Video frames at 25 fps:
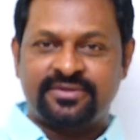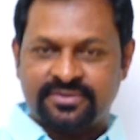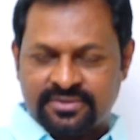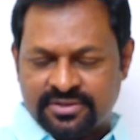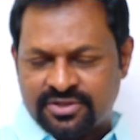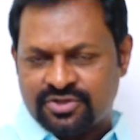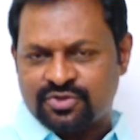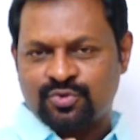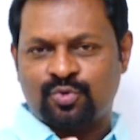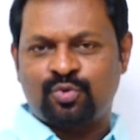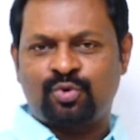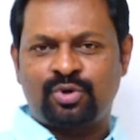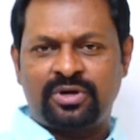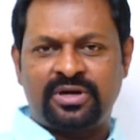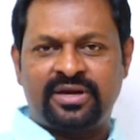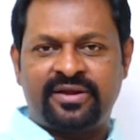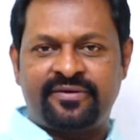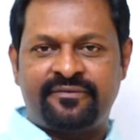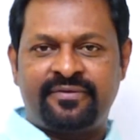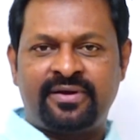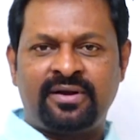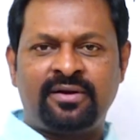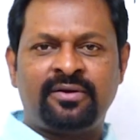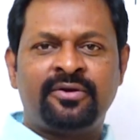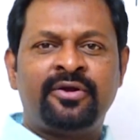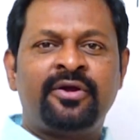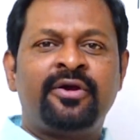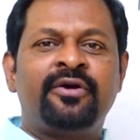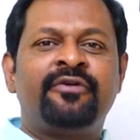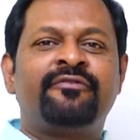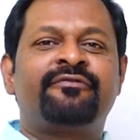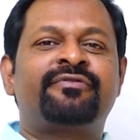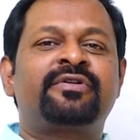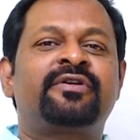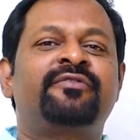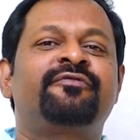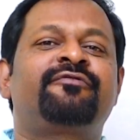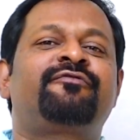In the school level,
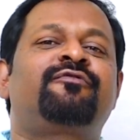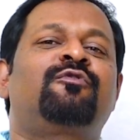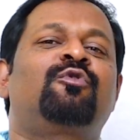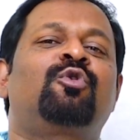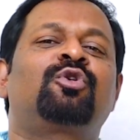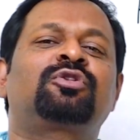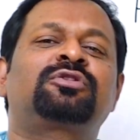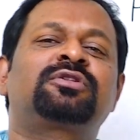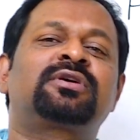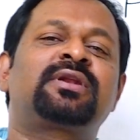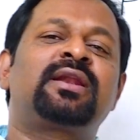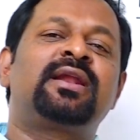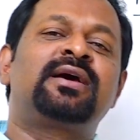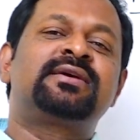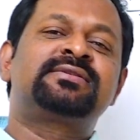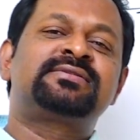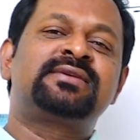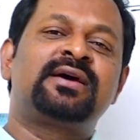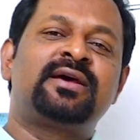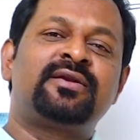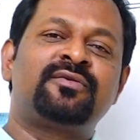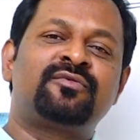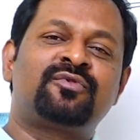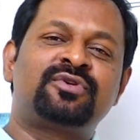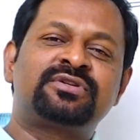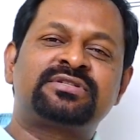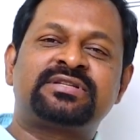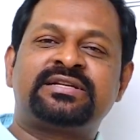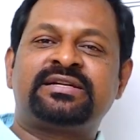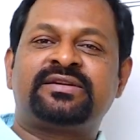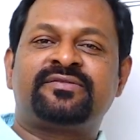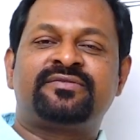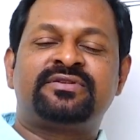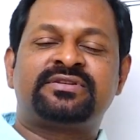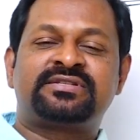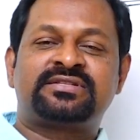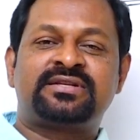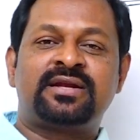from 4th class onwards
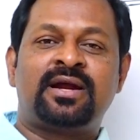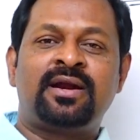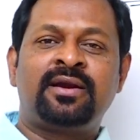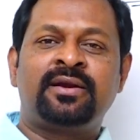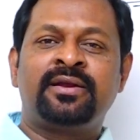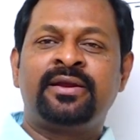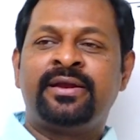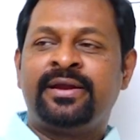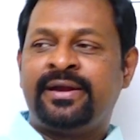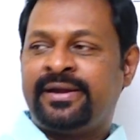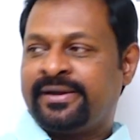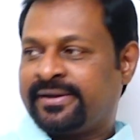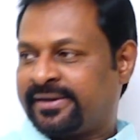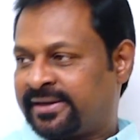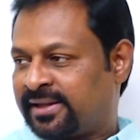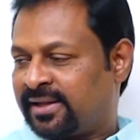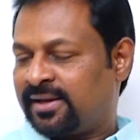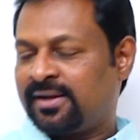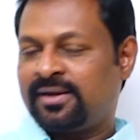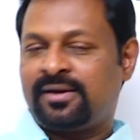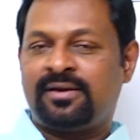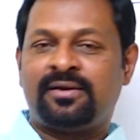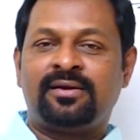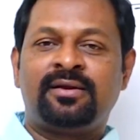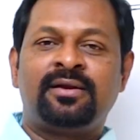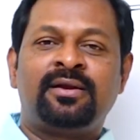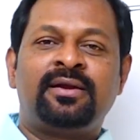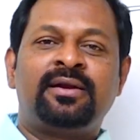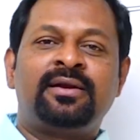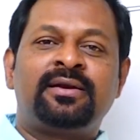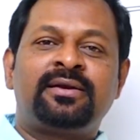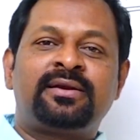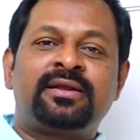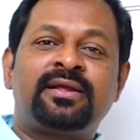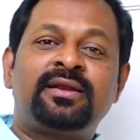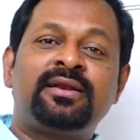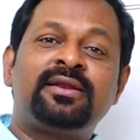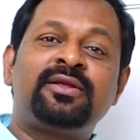it will start, till
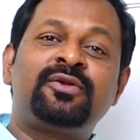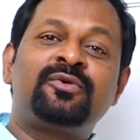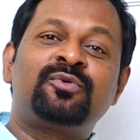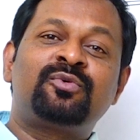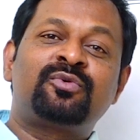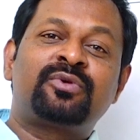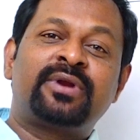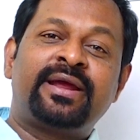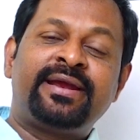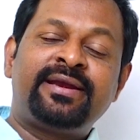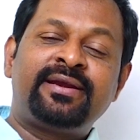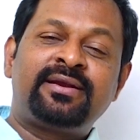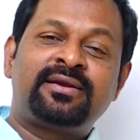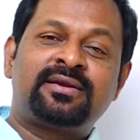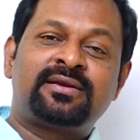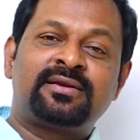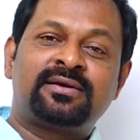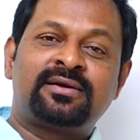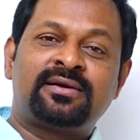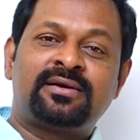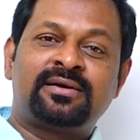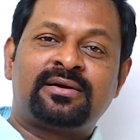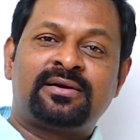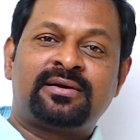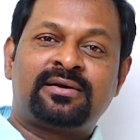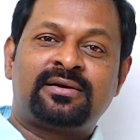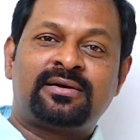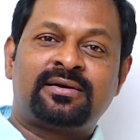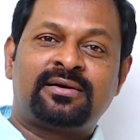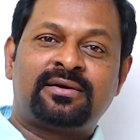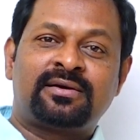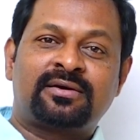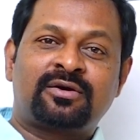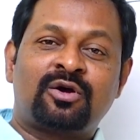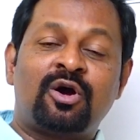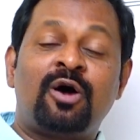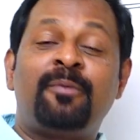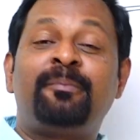you write
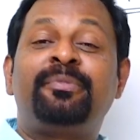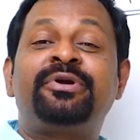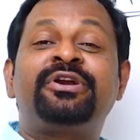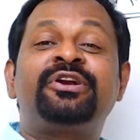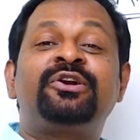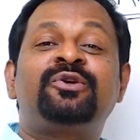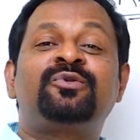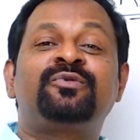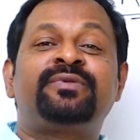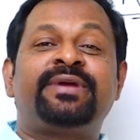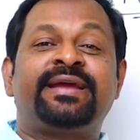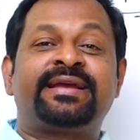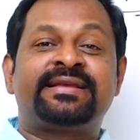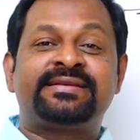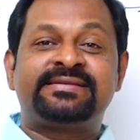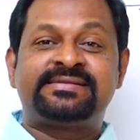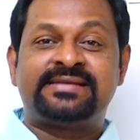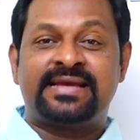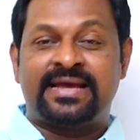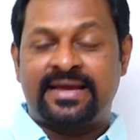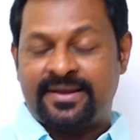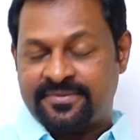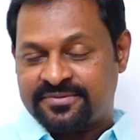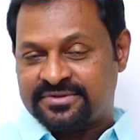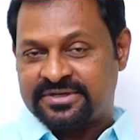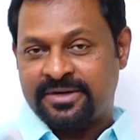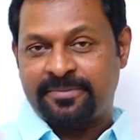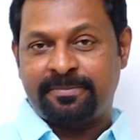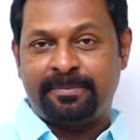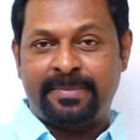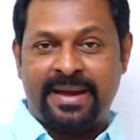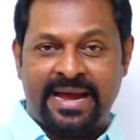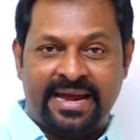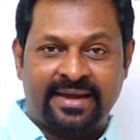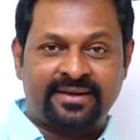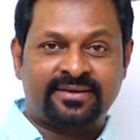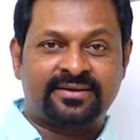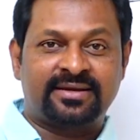competitive exams and
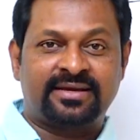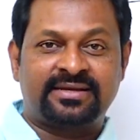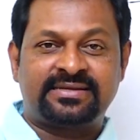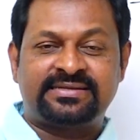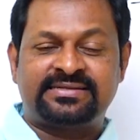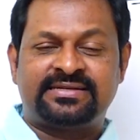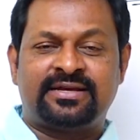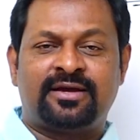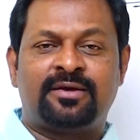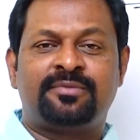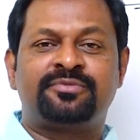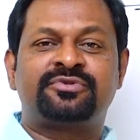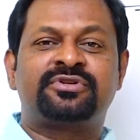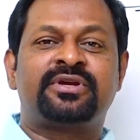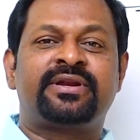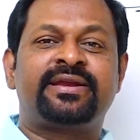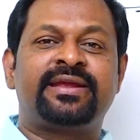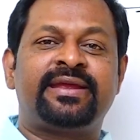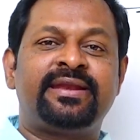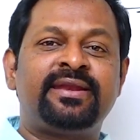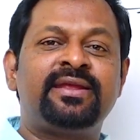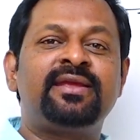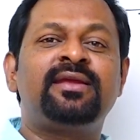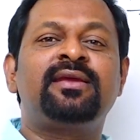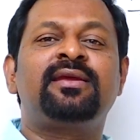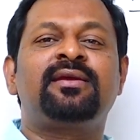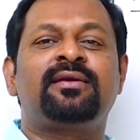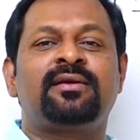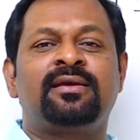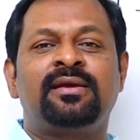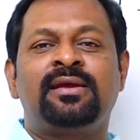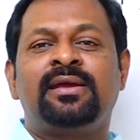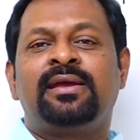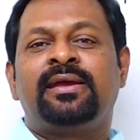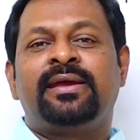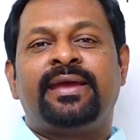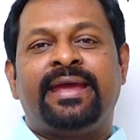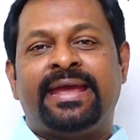bank exams or
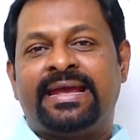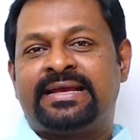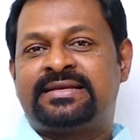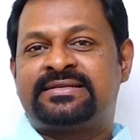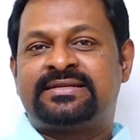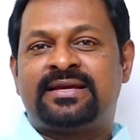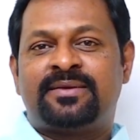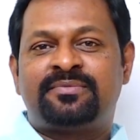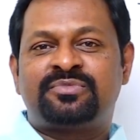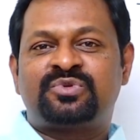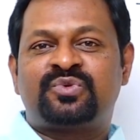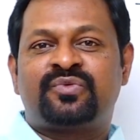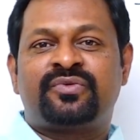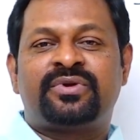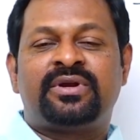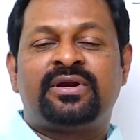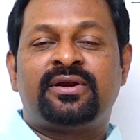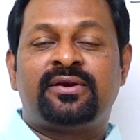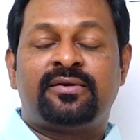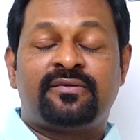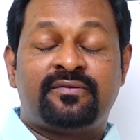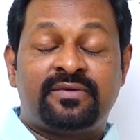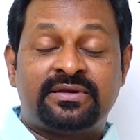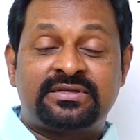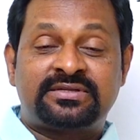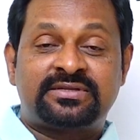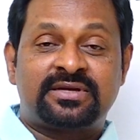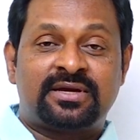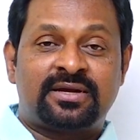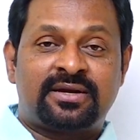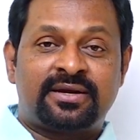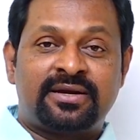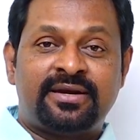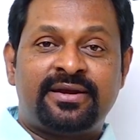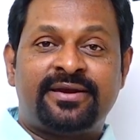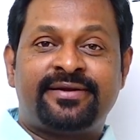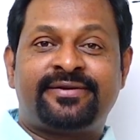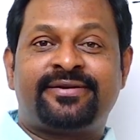any exams really which
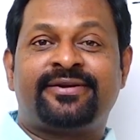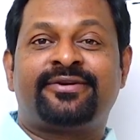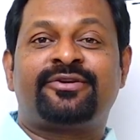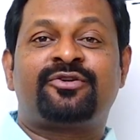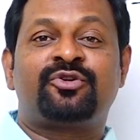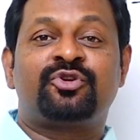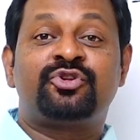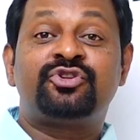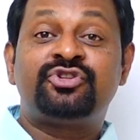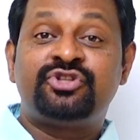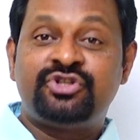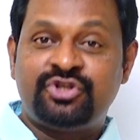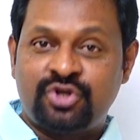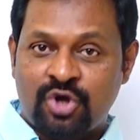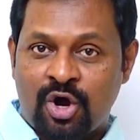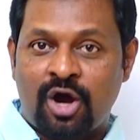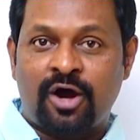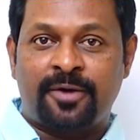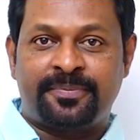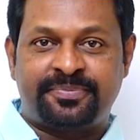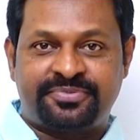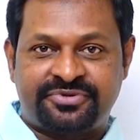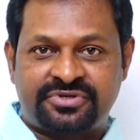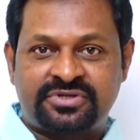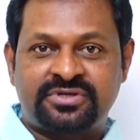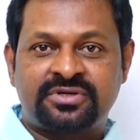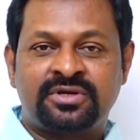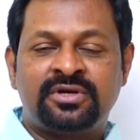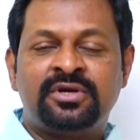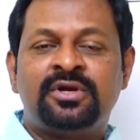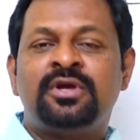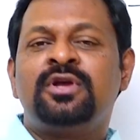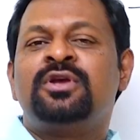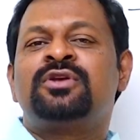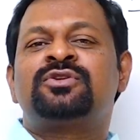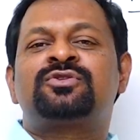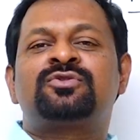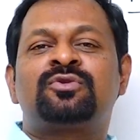are related to jobs.
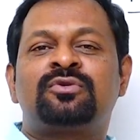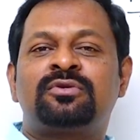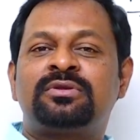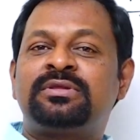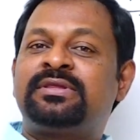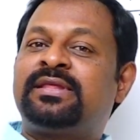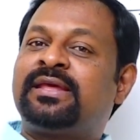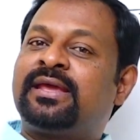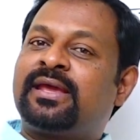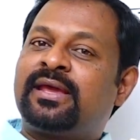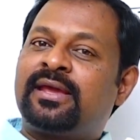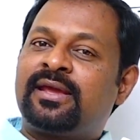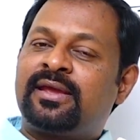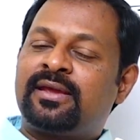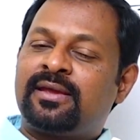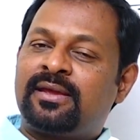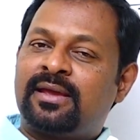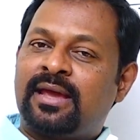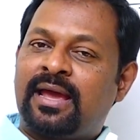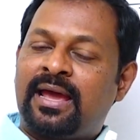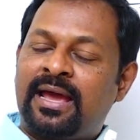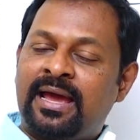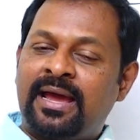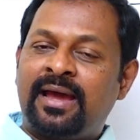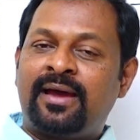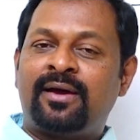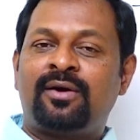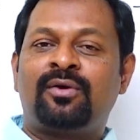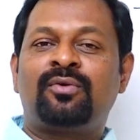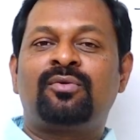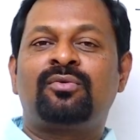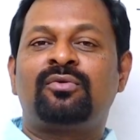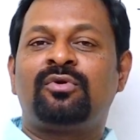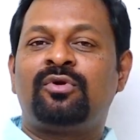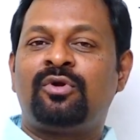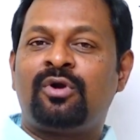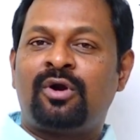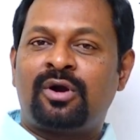So they have
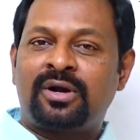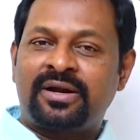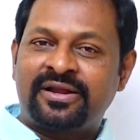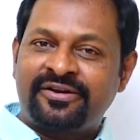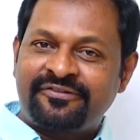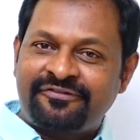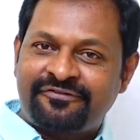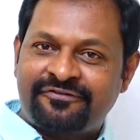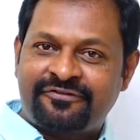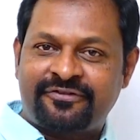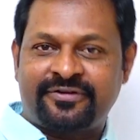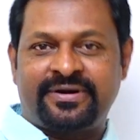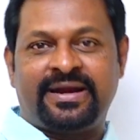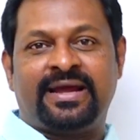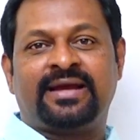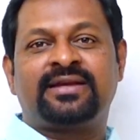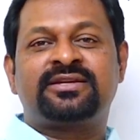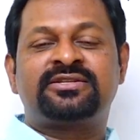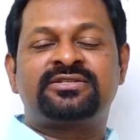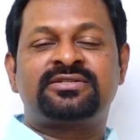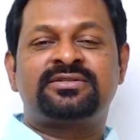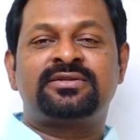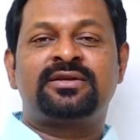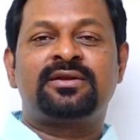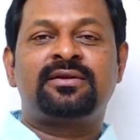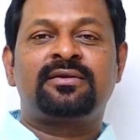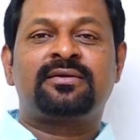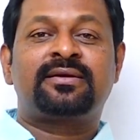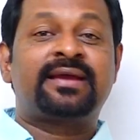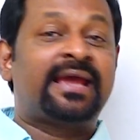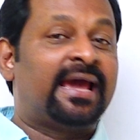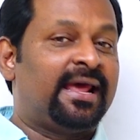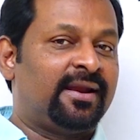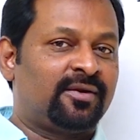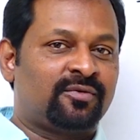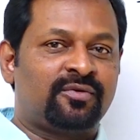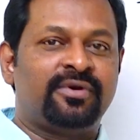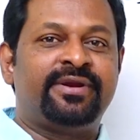a lot of fractional
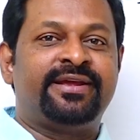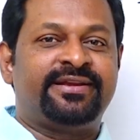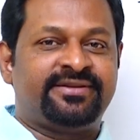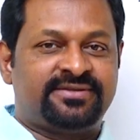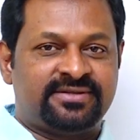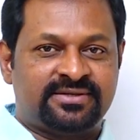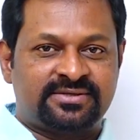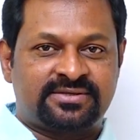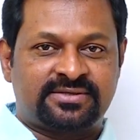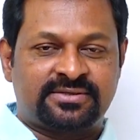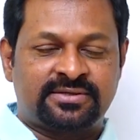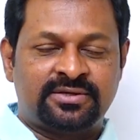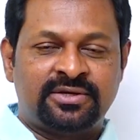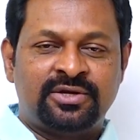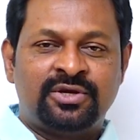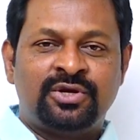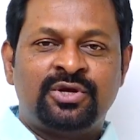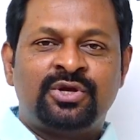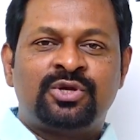calculations.